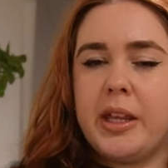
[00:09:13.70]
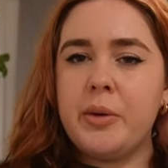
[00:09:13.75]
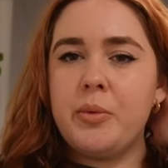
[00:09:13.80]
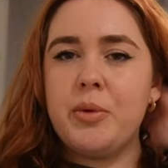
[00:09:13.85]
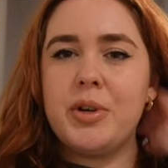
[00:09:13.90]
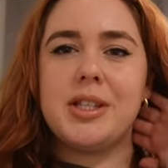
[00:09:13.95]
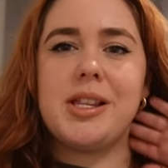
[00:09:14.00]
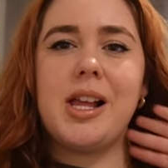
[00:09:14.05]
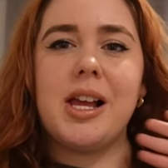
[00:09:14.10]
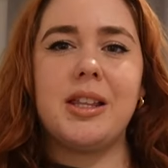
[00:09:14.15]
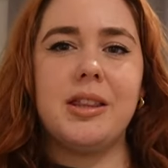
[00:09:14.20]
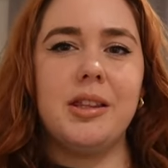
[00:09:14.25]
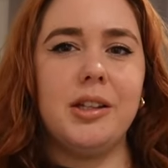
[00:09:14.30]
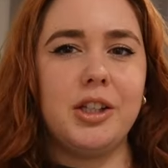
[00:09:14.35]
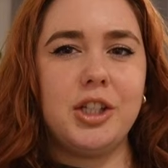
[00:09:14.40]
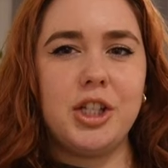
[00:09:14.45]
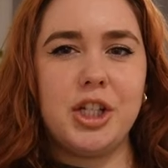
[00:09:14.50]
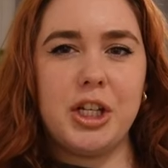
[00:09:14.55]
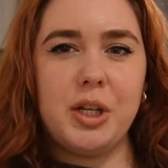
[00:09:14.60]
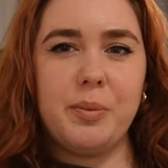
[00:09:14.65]
It was like the
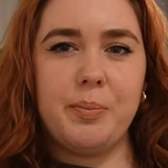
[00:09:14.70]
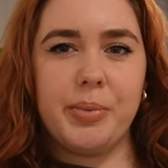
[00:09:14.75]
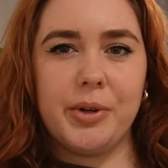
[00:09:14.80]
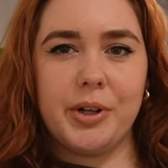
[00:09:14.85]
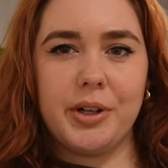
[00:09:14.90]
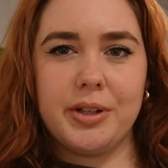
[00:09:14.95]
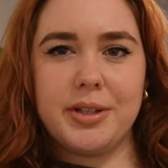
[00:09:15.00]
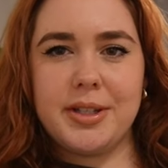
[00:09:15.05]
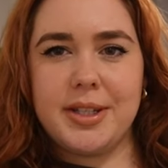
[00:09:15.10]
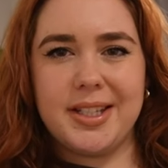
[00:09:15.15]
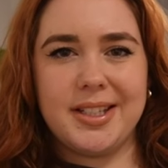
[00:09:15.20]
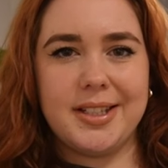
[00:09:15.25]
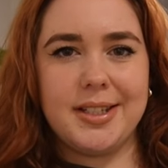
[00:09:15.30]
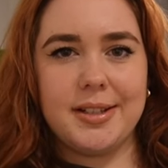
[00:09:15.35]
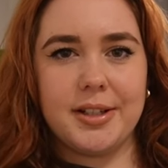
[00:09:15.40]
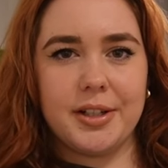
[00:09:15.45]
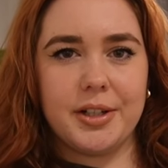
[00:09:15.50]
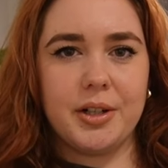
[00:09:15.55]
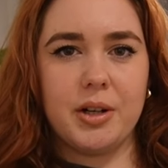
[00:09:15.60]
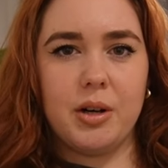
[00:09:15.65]
cheaper
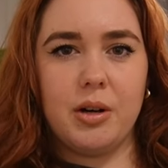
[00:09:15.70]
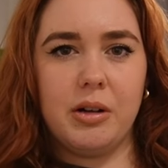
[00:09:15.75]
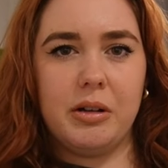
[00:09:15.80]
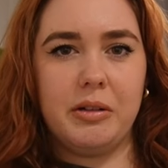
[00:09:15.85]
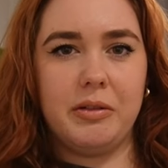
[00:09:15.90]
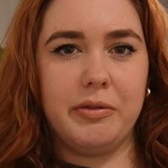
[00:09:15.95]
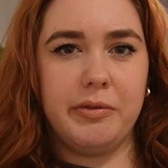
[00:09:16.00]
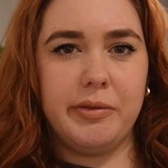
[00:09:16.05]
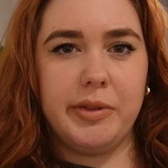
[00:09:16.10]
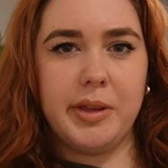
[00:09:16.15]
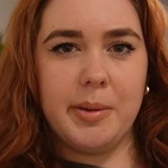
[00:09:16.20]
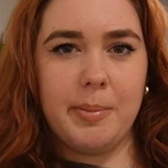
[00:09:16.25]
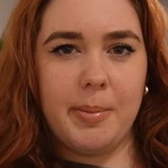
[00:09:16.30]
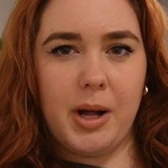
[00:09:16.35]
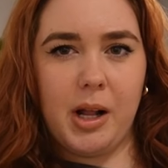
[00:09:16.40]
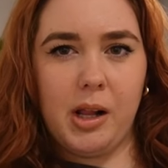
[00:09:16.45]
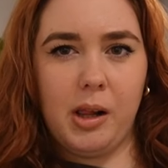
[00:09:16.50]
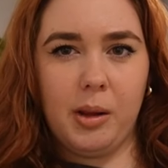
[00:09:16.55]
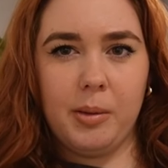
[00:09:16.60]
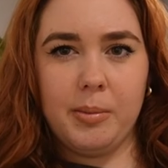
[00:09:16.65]
sister of the
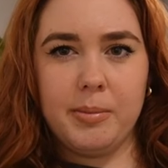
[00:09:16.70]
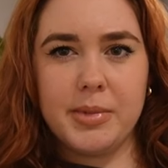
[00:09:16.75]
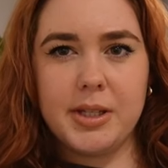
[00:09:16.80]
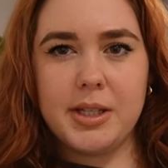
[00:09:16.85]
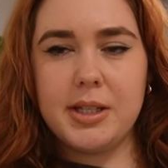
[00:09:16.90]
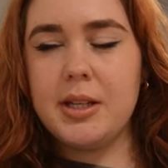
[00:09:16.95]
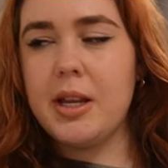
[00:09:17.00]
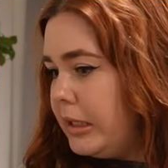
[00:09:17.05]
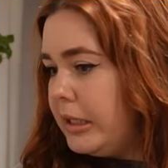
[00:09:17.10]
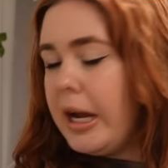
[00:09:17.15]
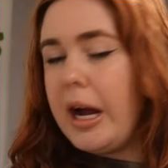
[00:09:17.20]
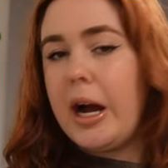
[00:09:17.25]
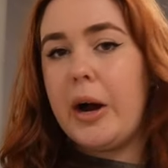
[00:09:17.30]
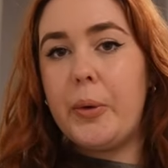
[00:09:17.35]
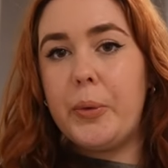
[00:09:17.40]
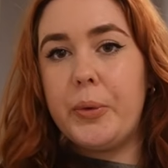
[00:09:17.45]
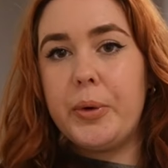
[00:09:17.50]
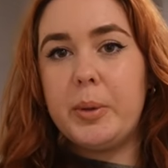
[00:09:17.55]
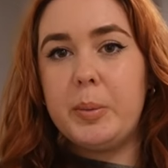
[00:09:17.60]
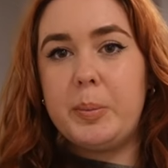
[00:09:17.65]
moms. Yeah,
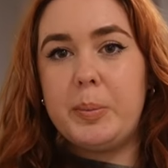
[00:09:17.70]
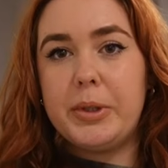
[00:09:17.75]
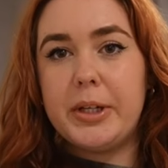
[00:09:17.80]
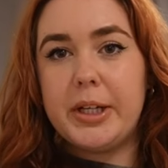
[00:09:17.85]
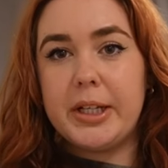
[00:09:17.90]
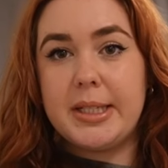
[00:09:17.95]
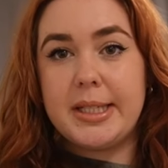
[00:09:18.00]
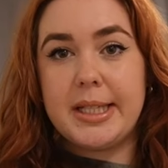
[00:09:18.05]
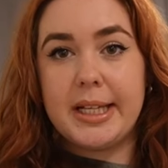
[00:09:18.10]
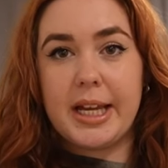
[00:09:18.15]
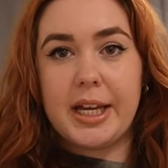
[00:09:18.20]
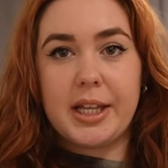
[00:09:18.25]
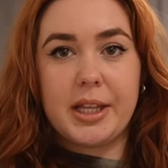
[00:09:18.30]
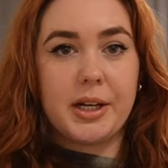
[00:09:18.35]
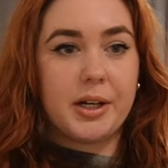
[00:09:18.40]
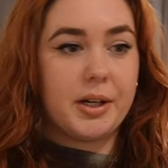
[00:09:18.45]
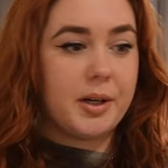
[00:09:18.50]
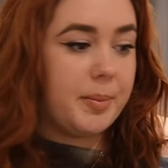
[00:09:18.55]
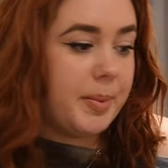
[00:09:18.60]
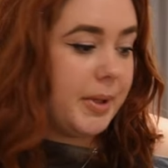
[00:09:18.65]
we'll put it
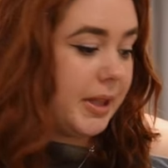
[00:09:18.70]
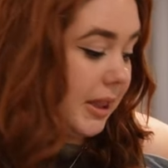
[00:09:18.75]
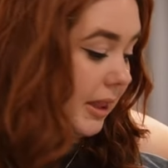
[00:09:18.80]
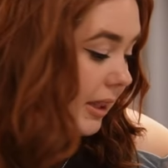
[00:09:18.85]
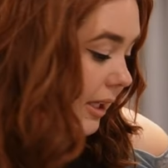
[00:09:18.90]
together a bit